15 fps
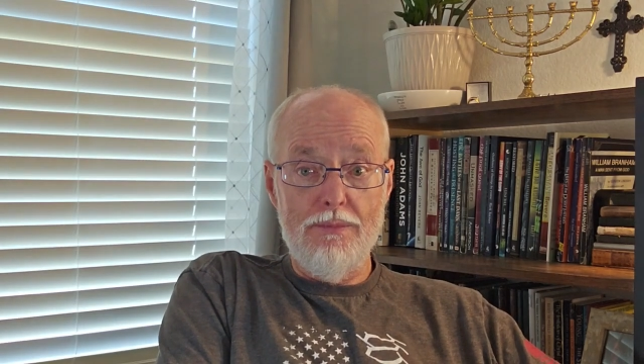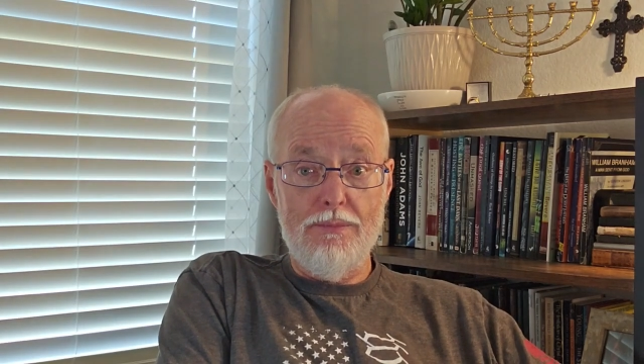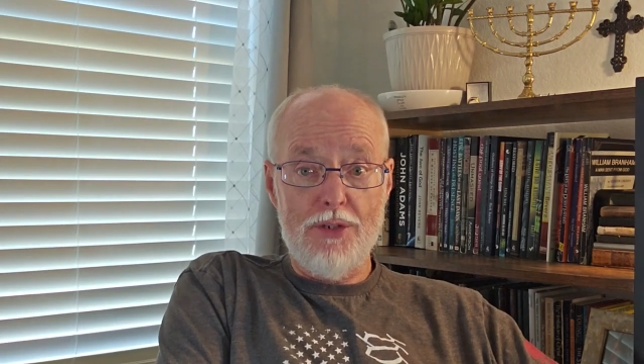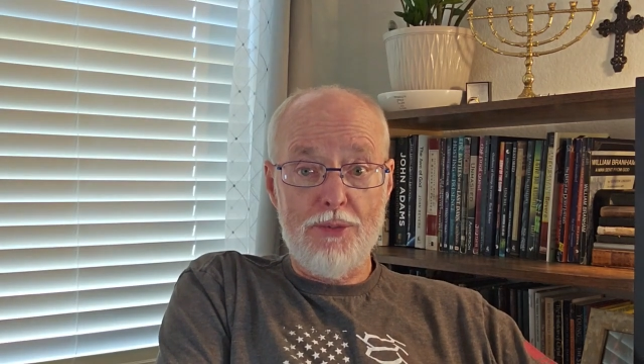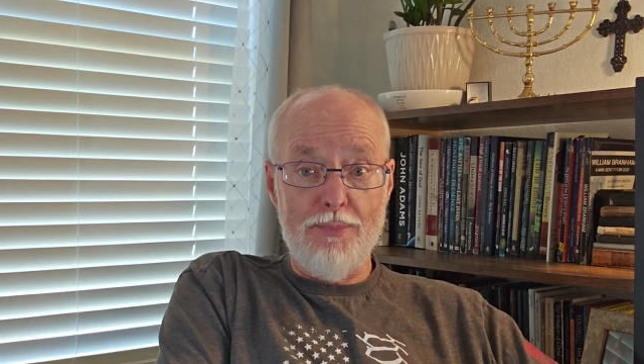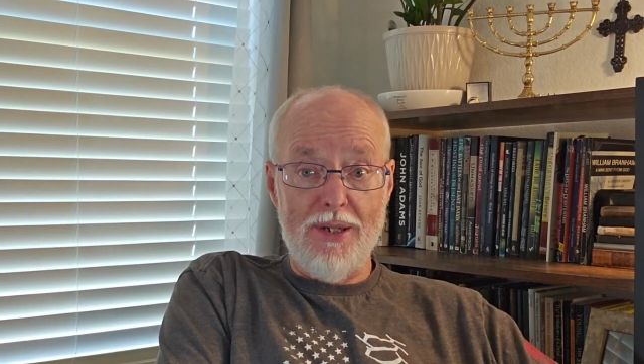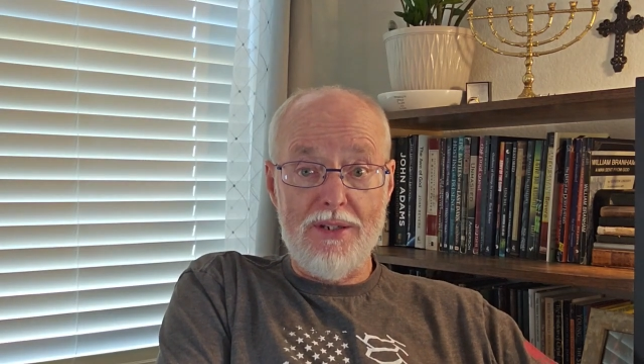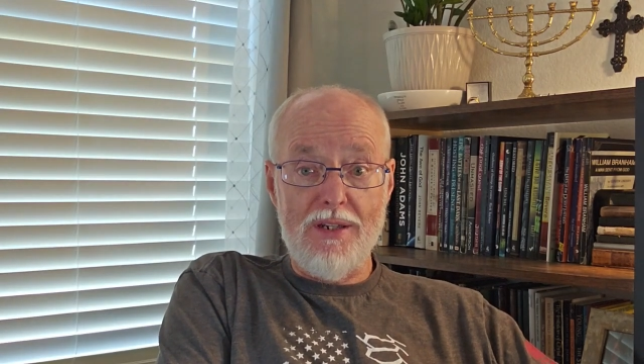
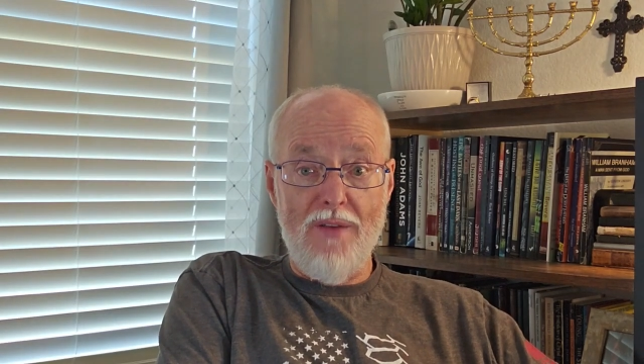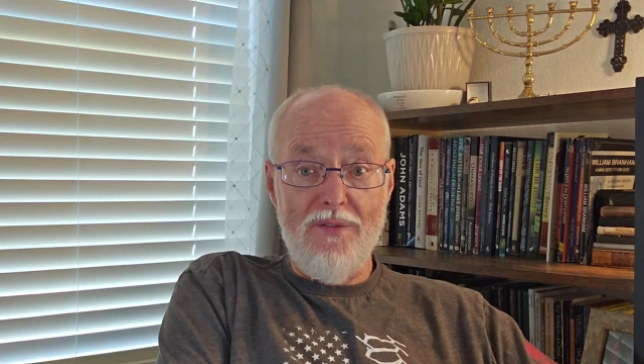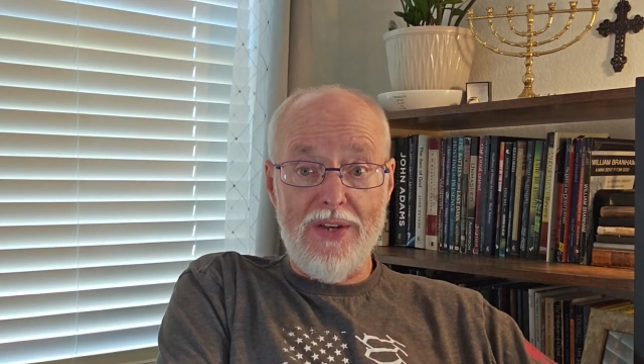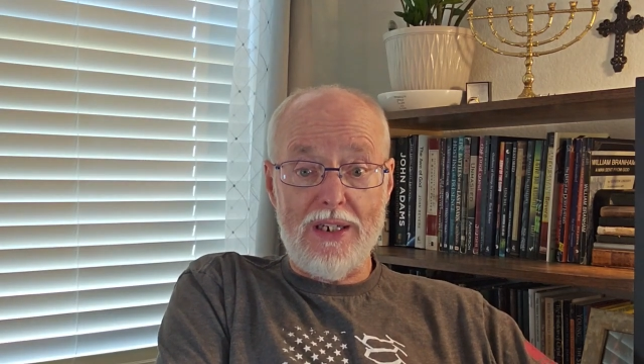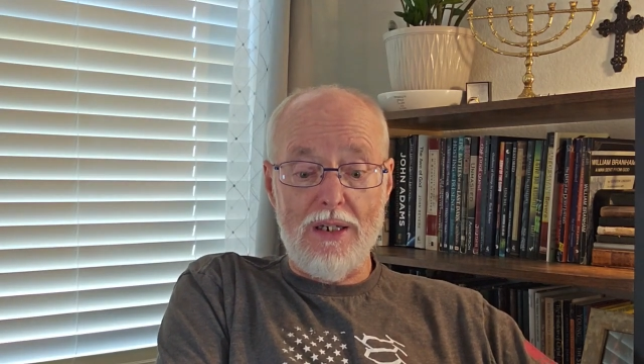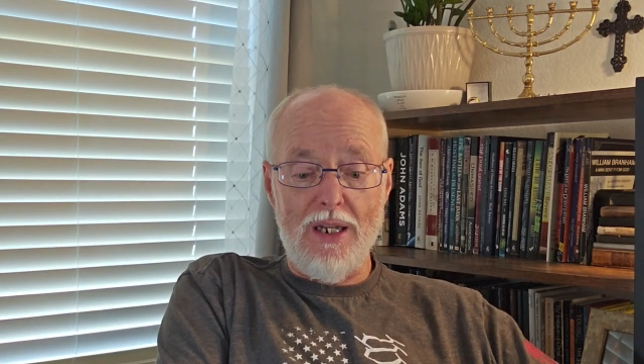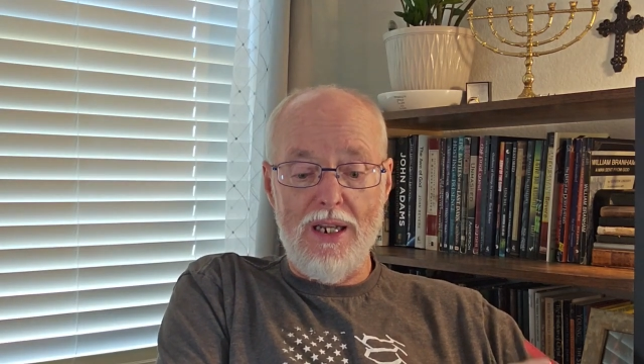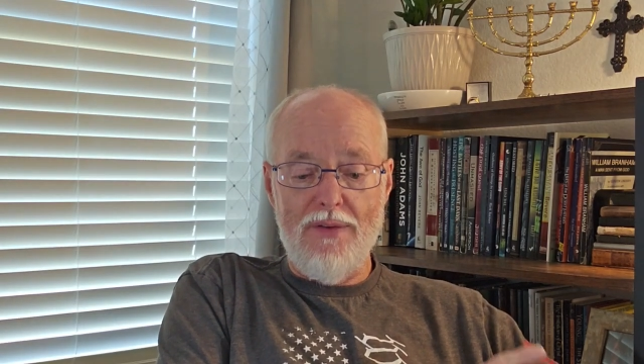
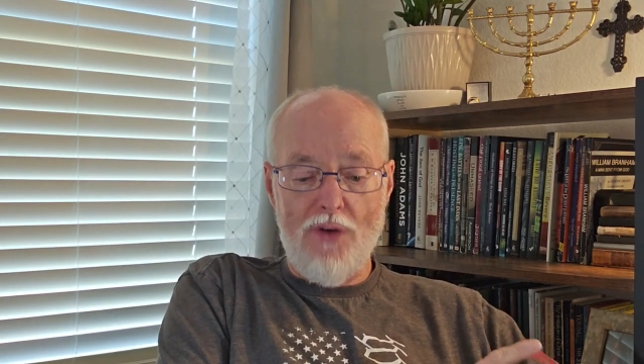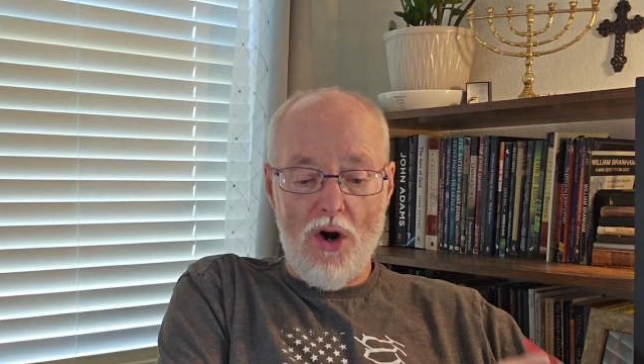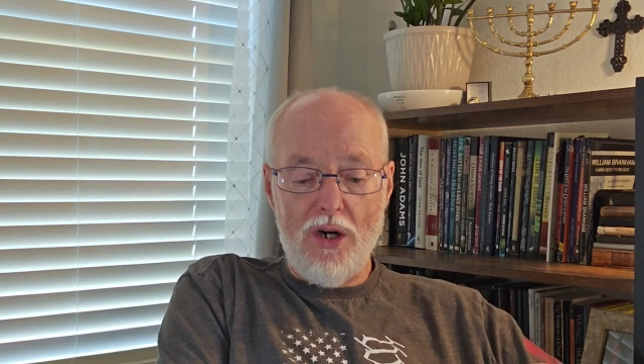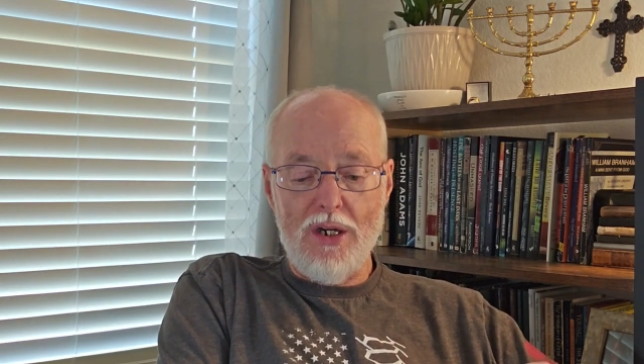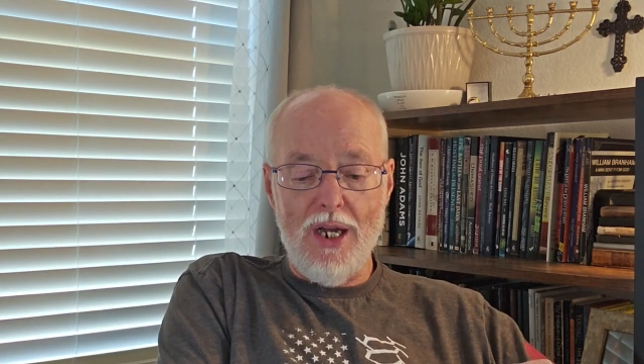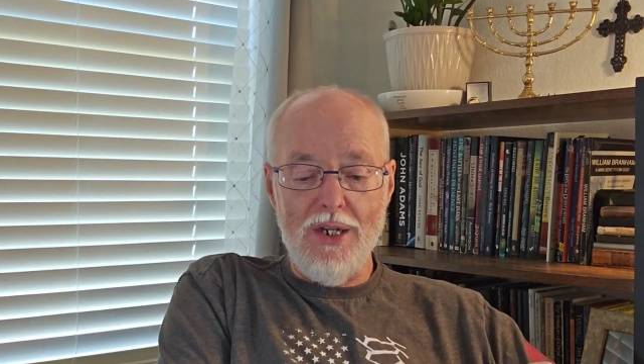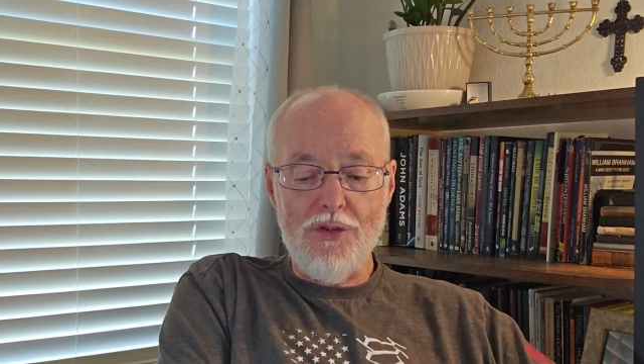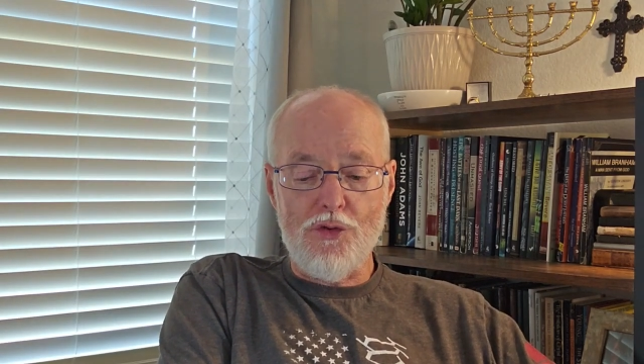specifically of our
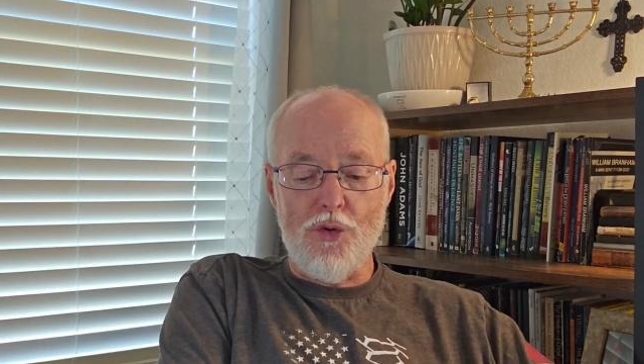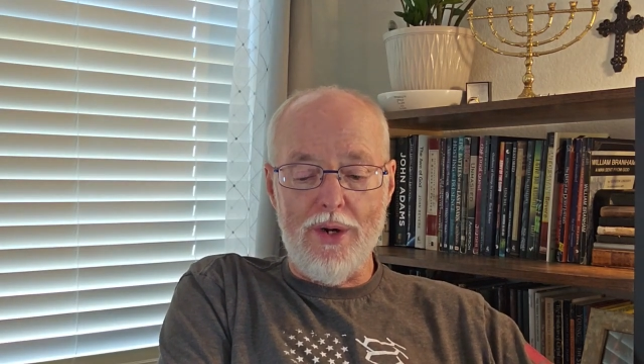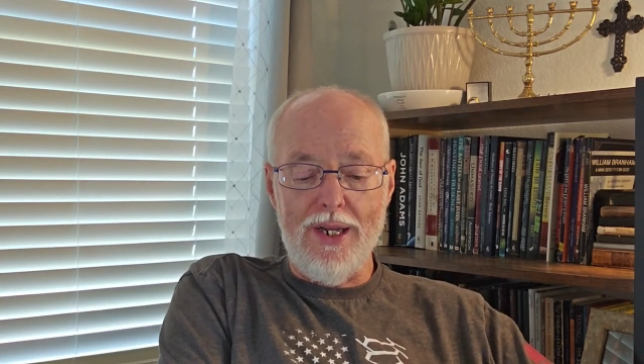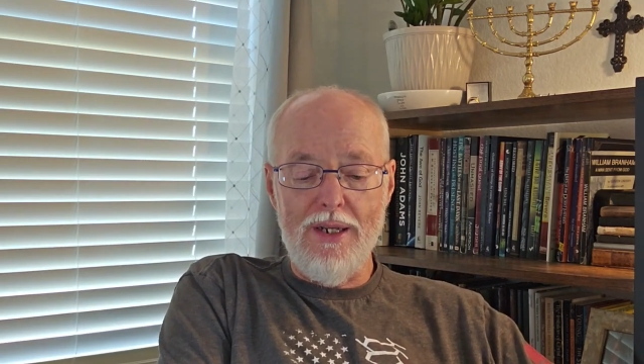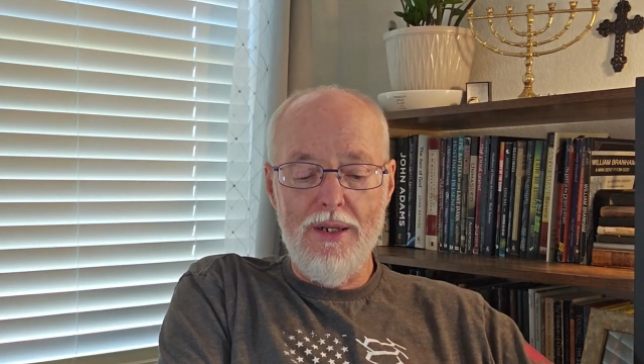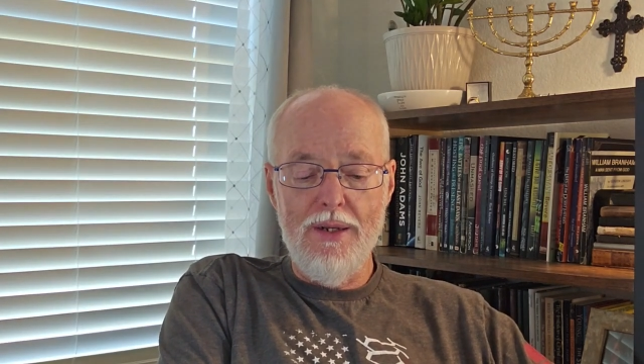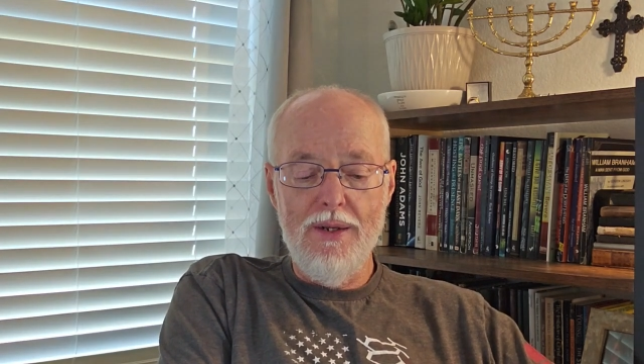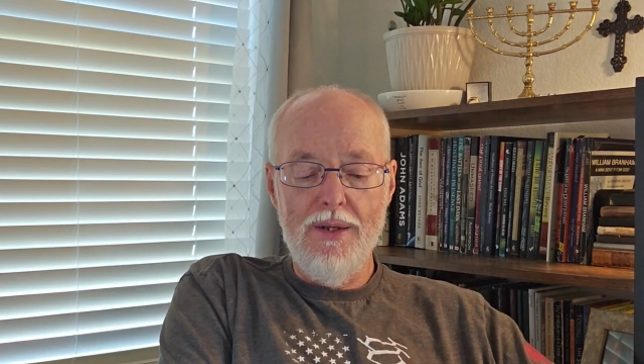country,